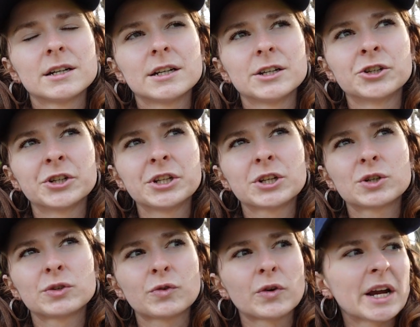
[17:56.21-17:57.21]
you're either
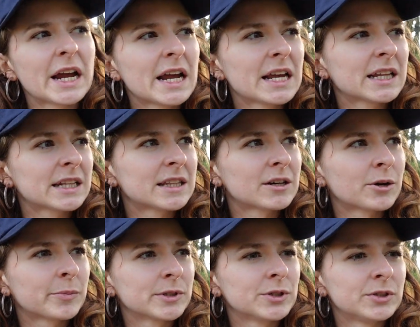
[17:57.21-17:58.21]
afraid that the
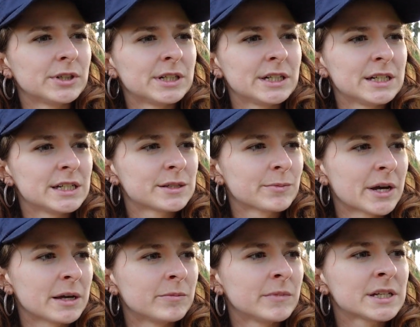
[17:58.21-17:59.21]
opportunities
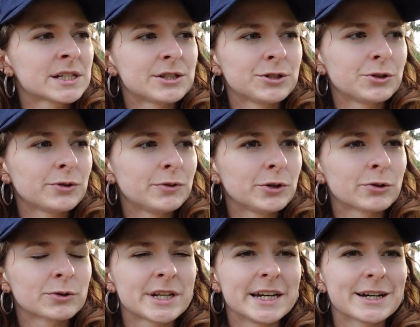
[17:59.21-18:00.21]
might miss you if you
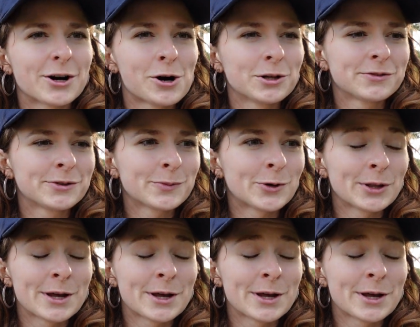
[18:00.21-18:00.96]
don't take all of them all